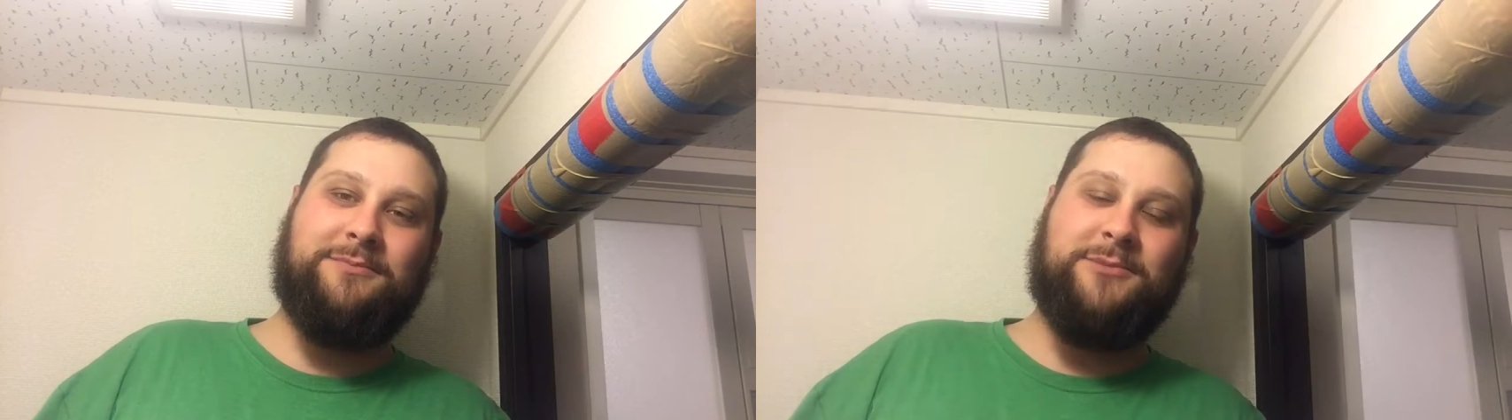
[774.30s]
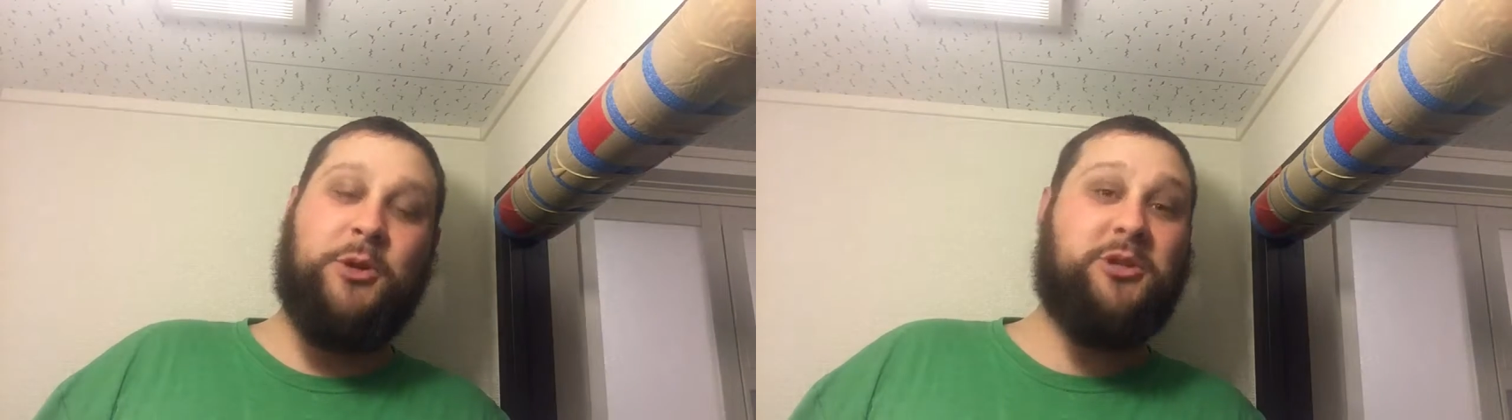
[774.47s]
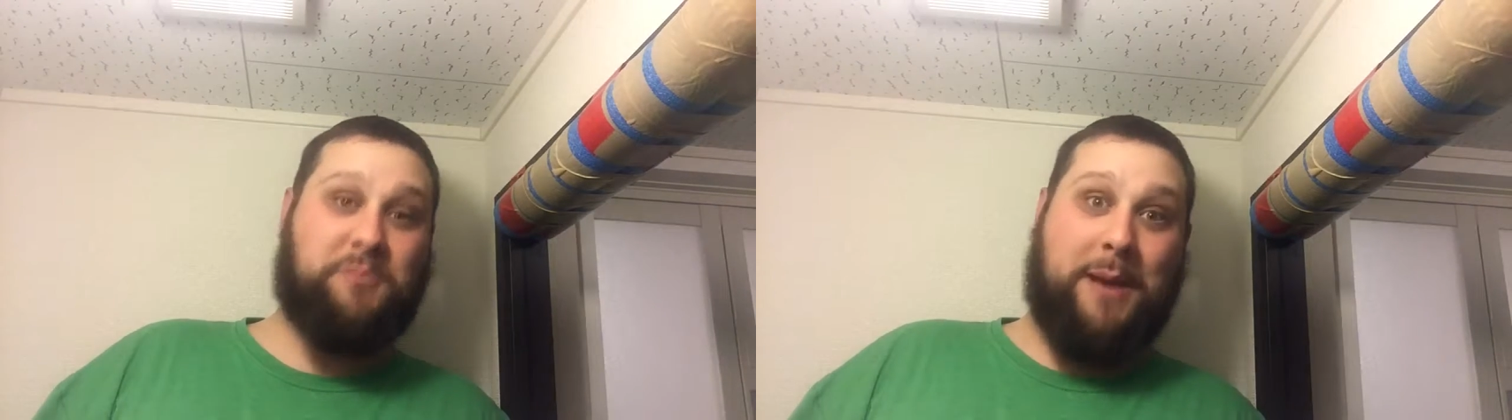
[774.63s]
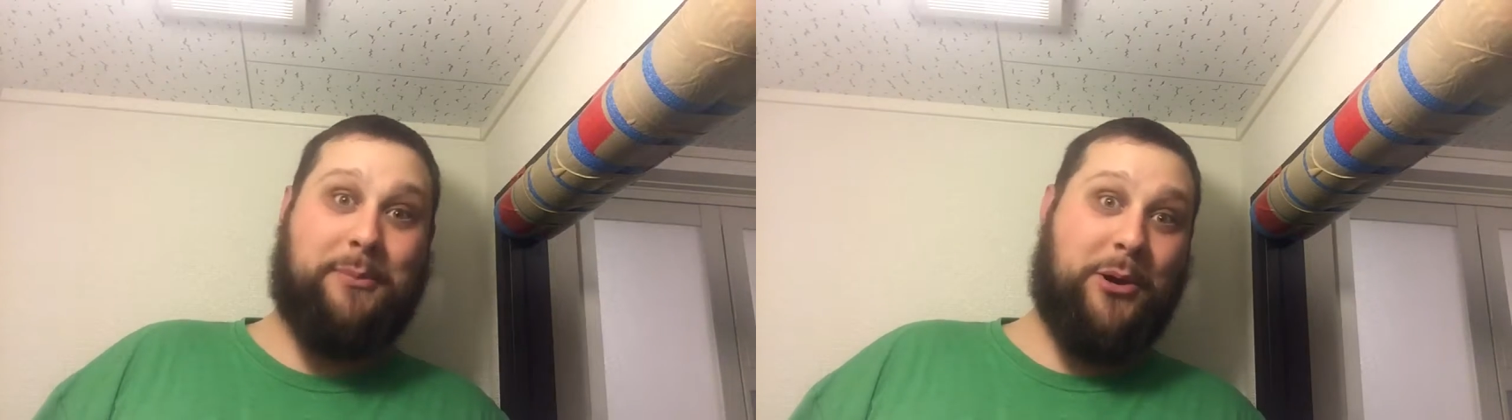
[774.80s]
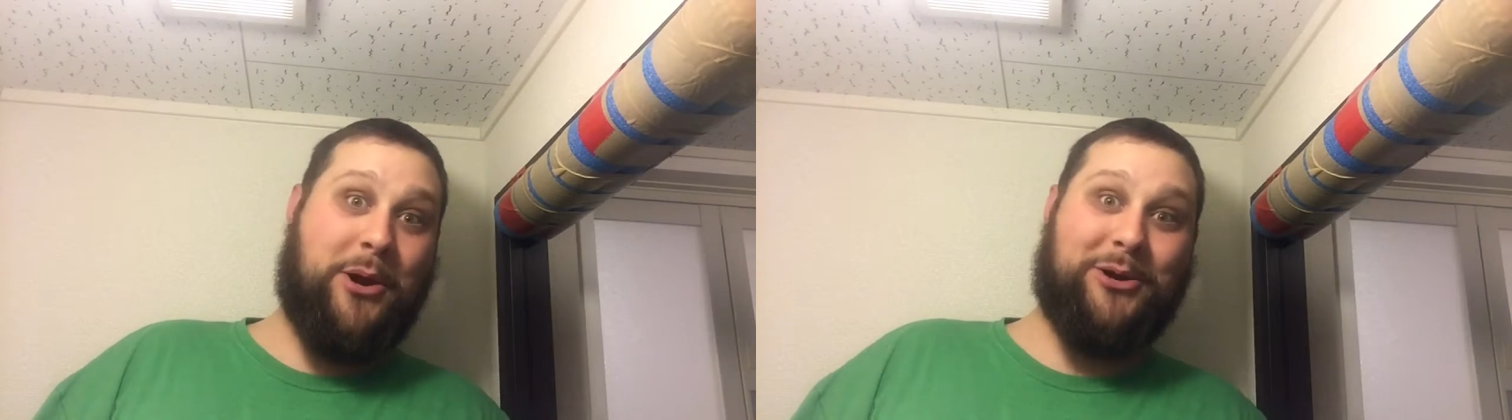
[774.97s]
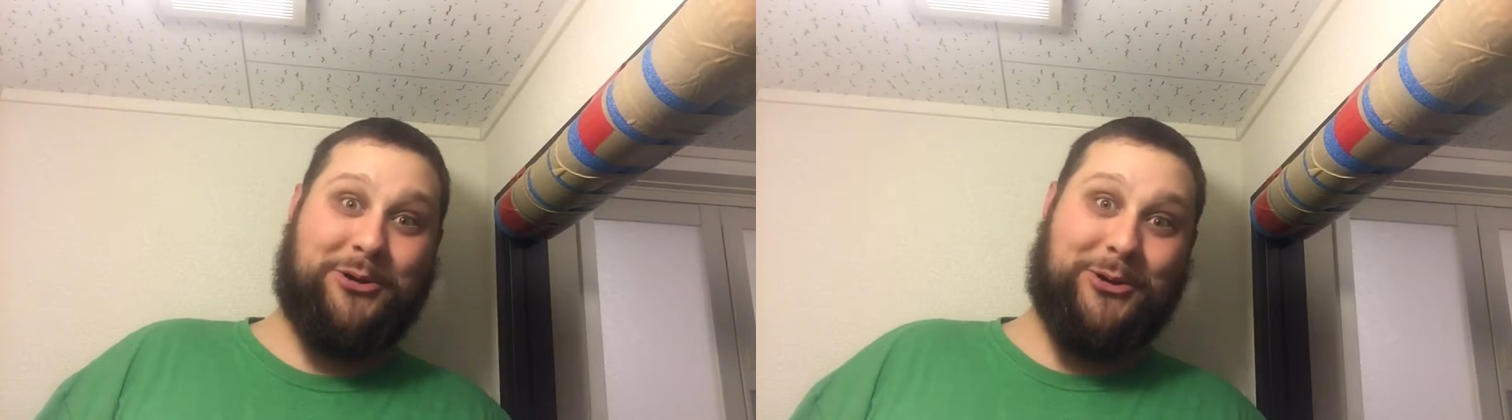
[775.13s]
newspaper
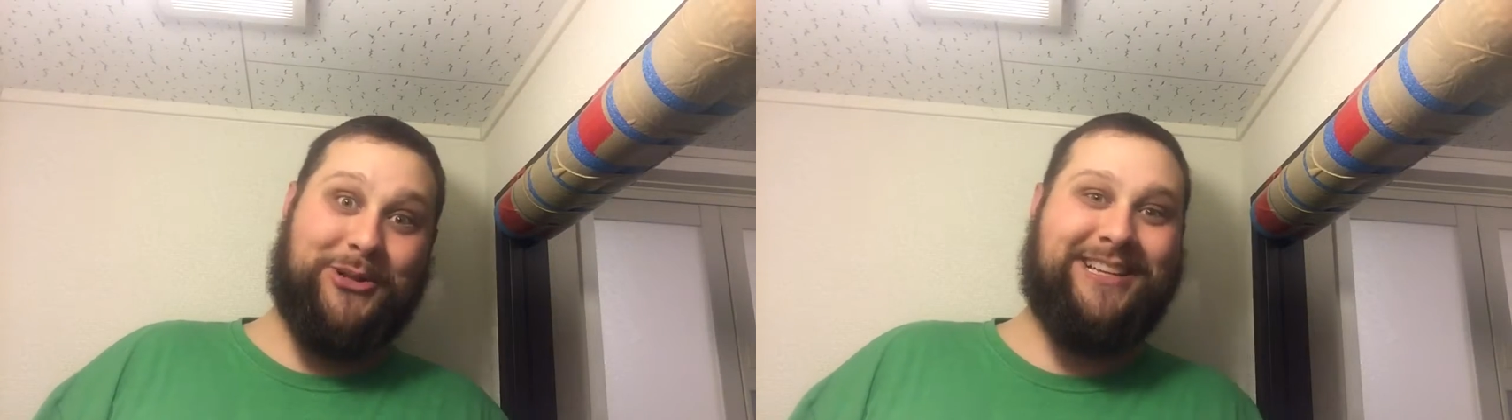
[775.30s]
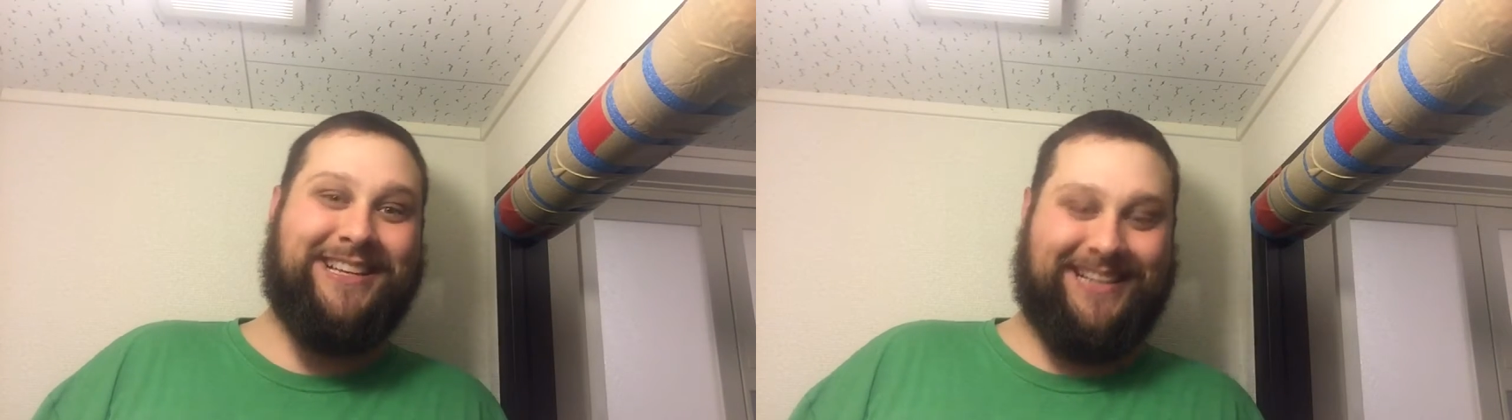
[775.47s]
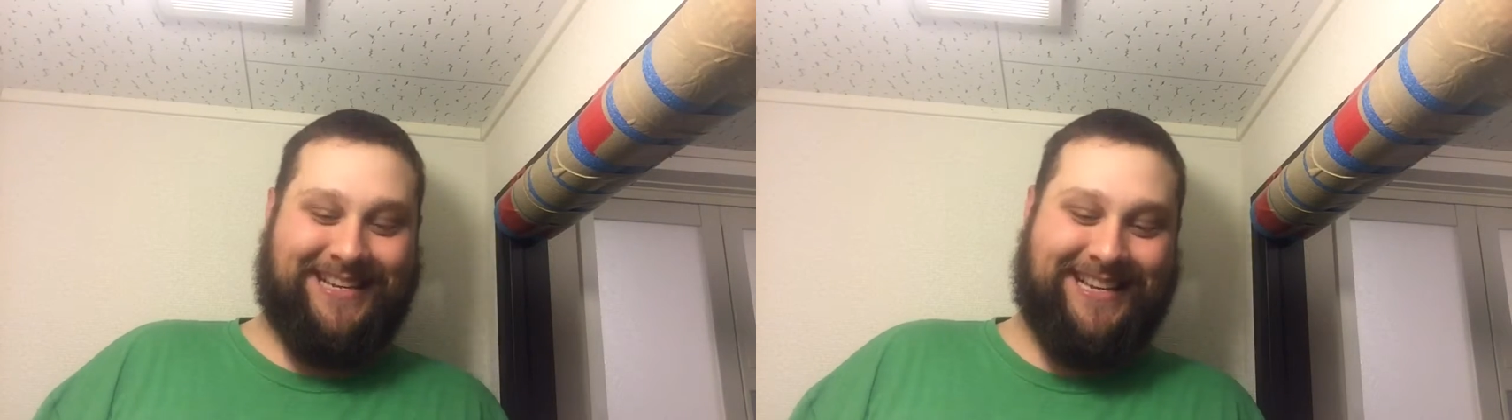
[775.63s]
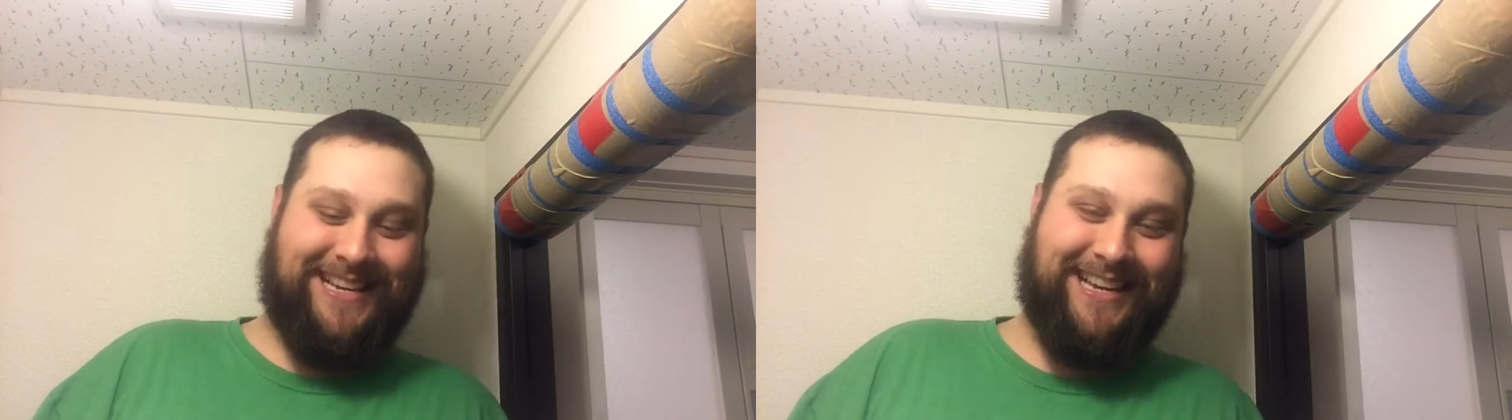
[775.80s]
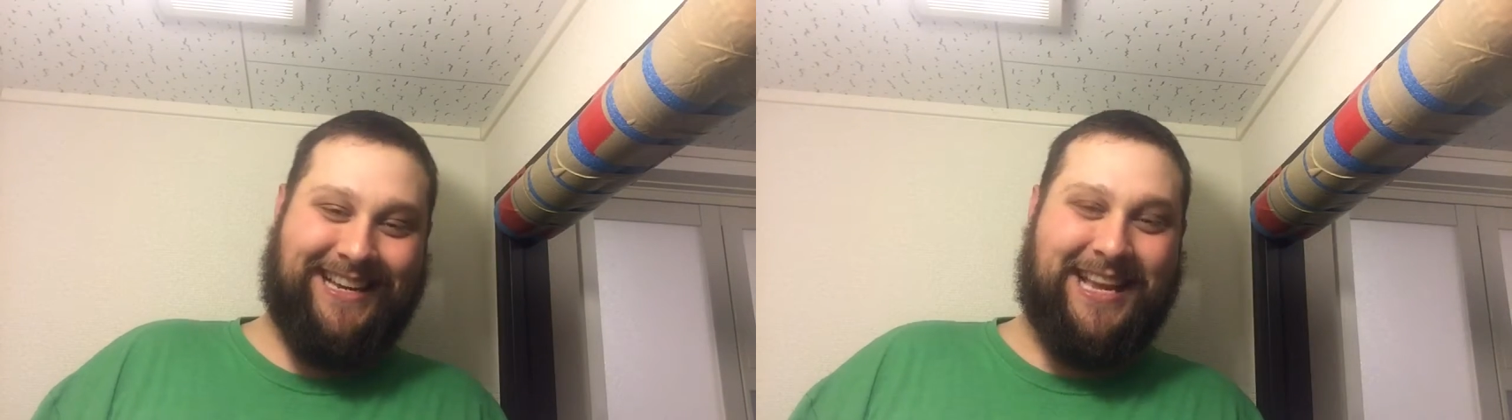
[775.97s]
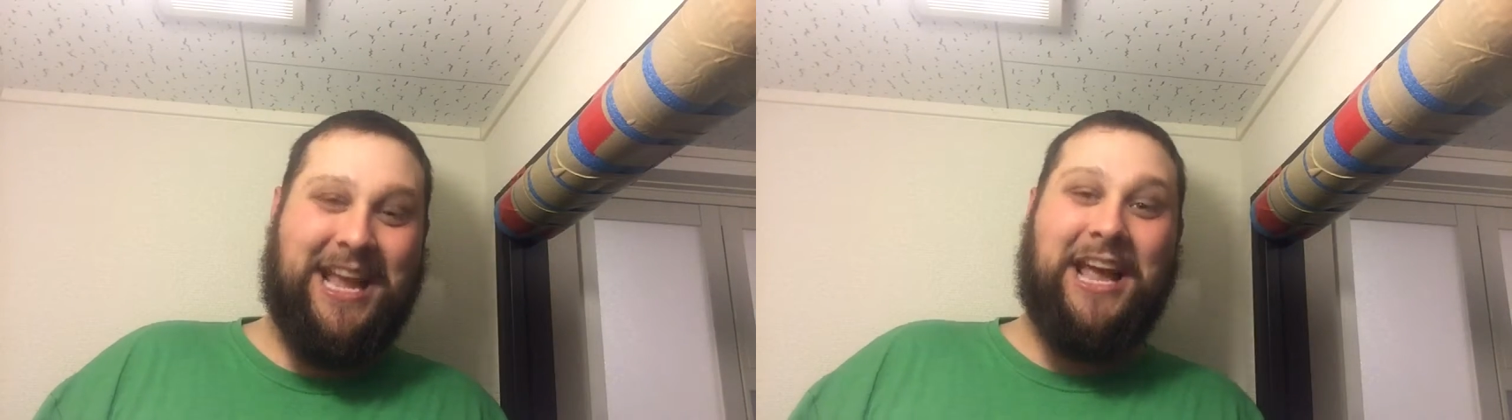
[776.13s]
article,
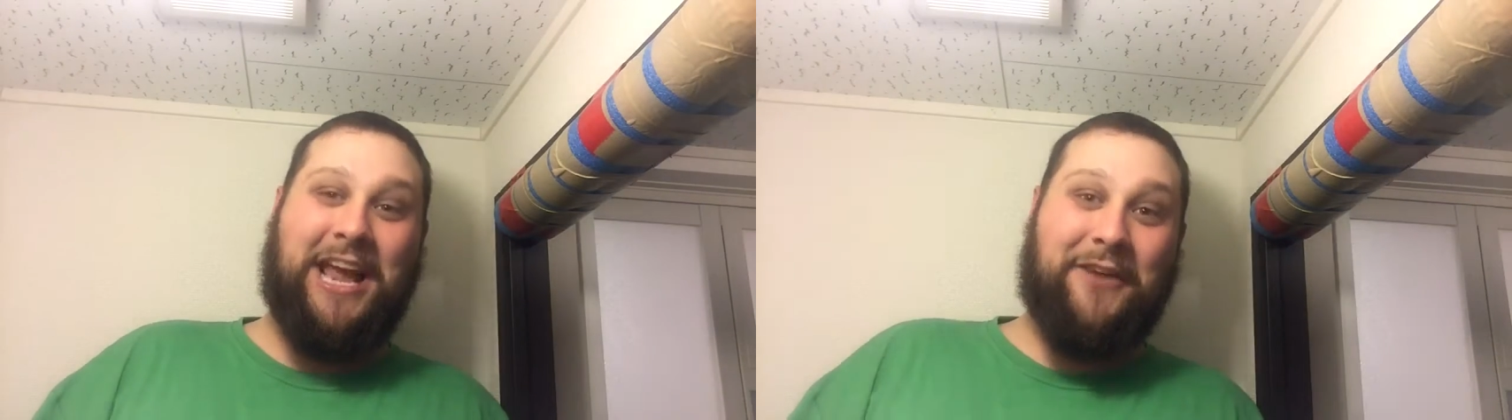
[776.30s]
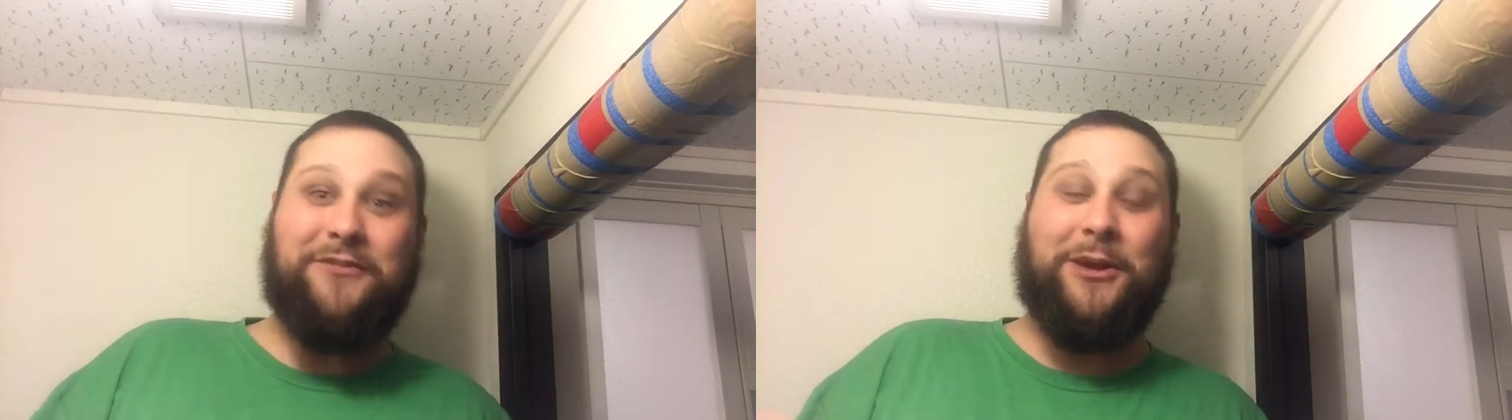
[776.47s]
if